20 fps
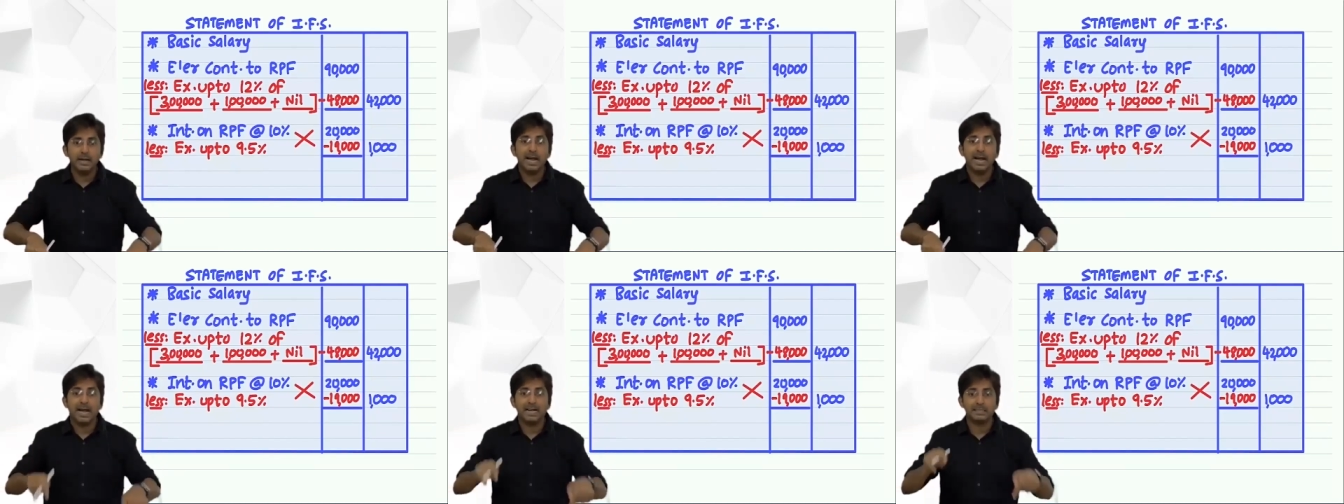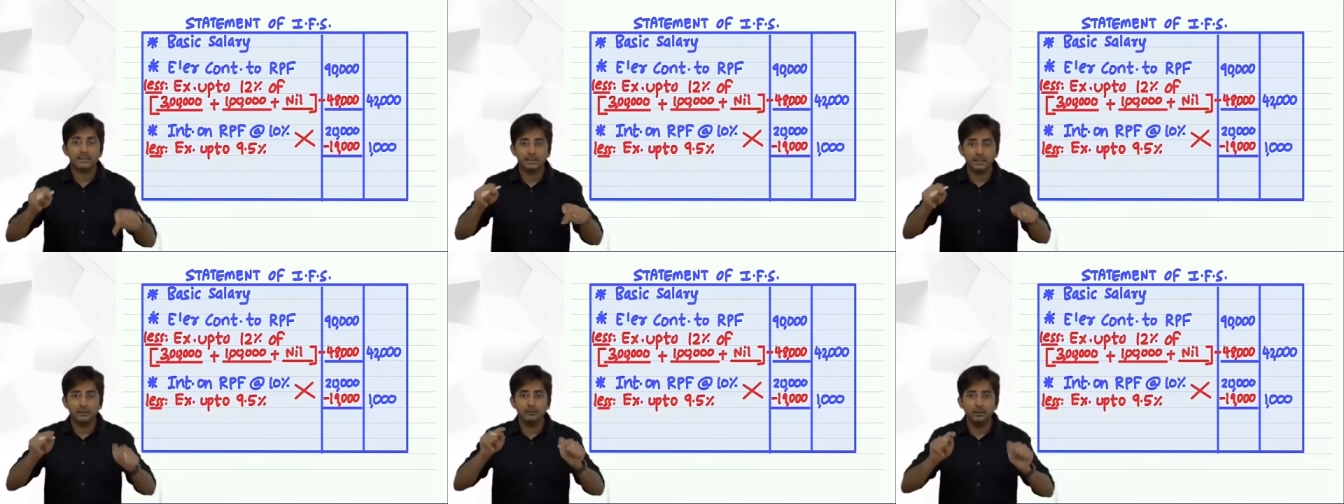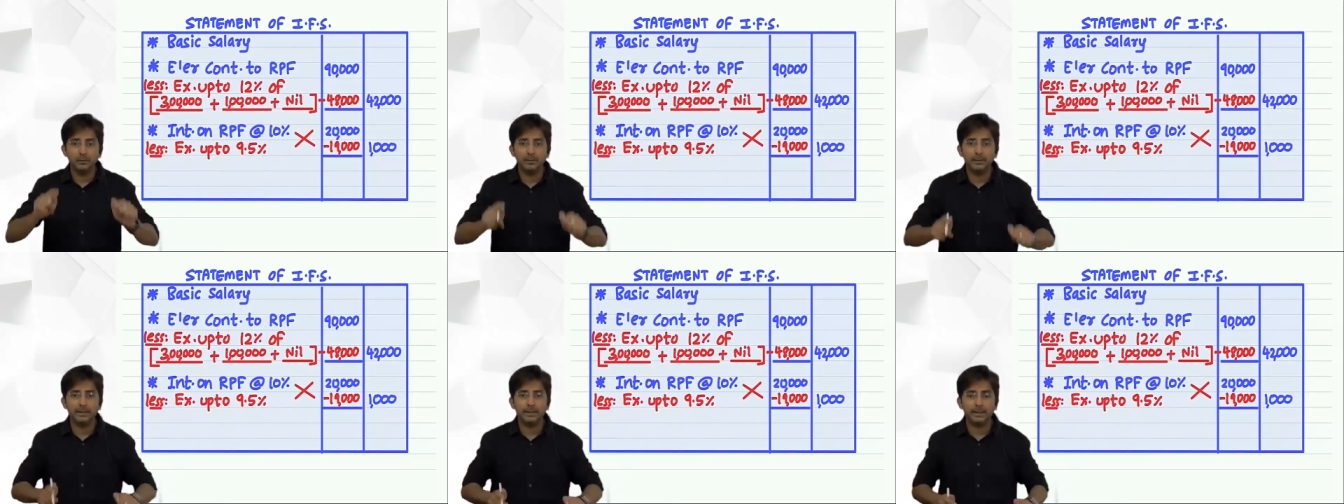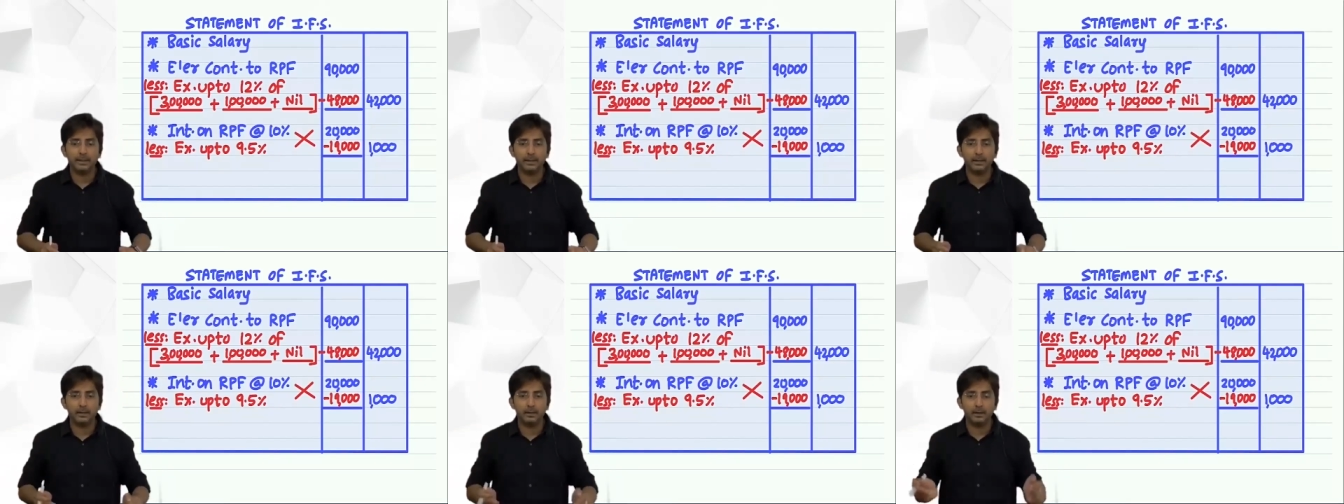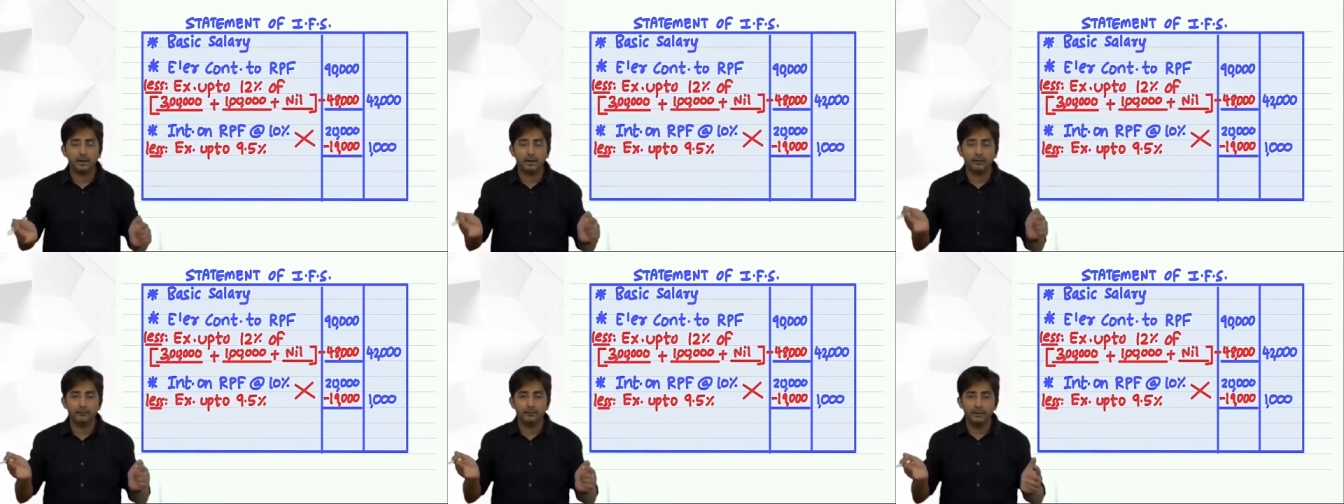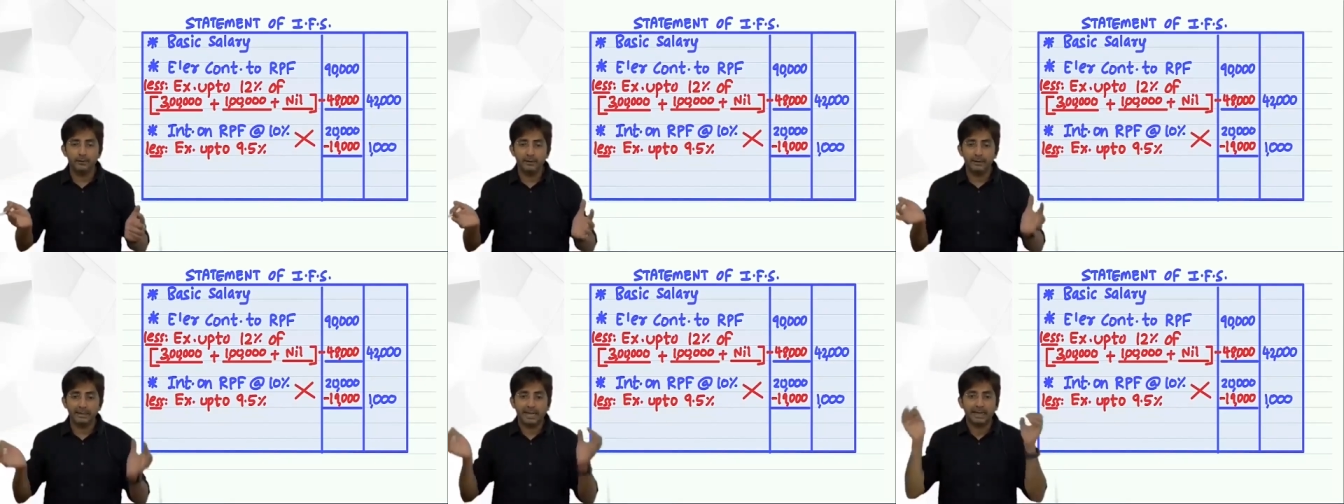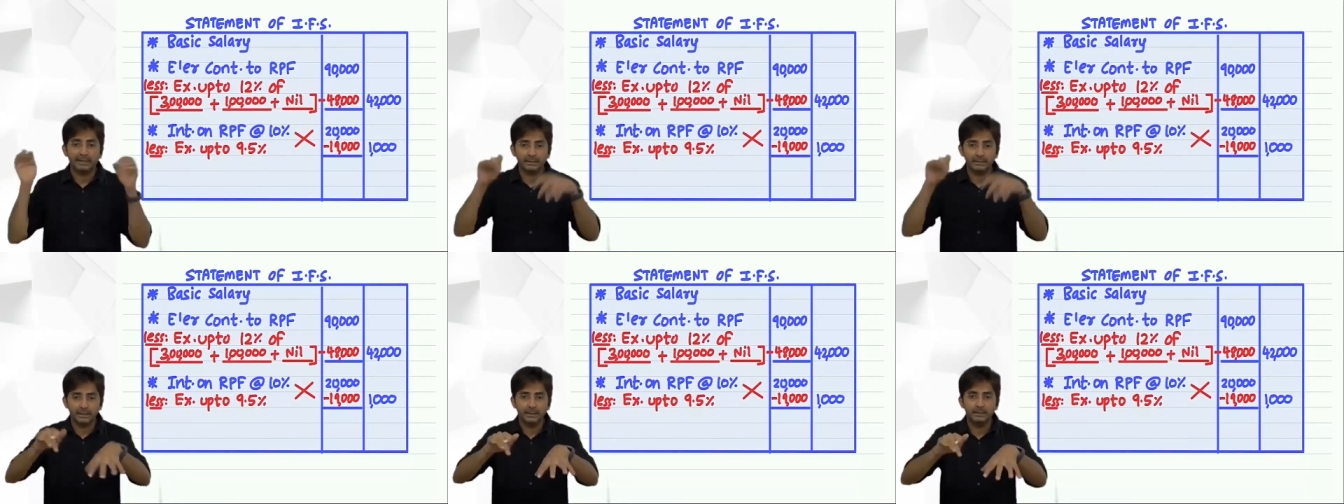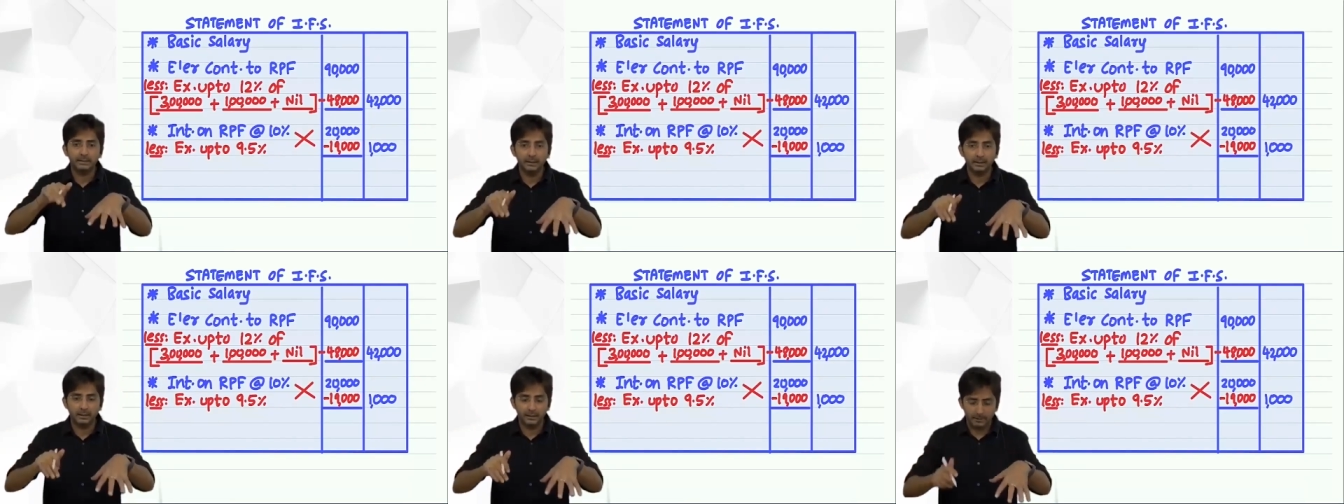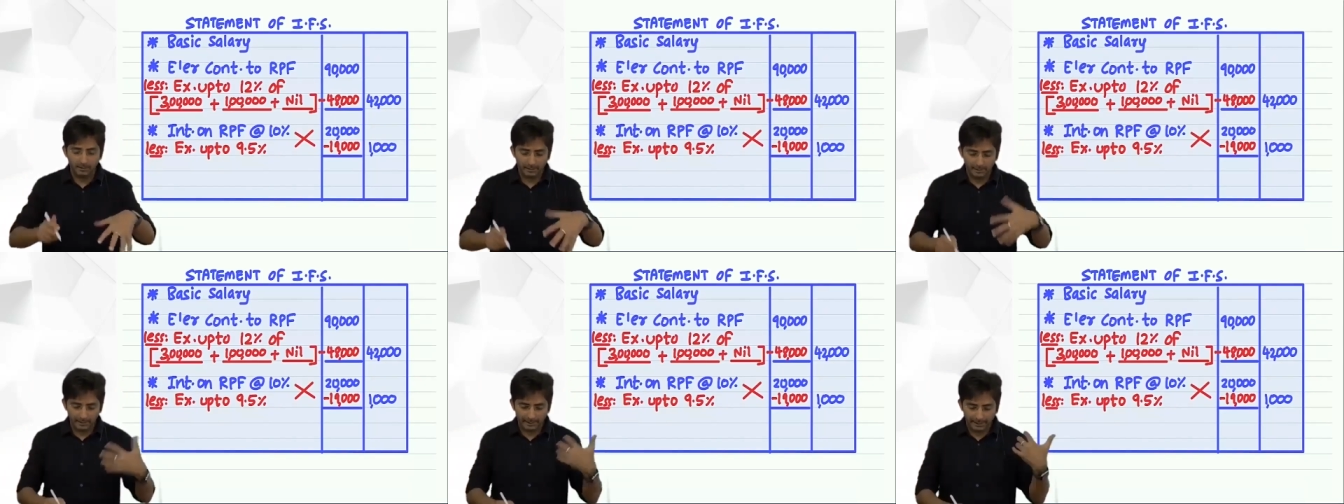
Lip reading: action will be taken of taxing the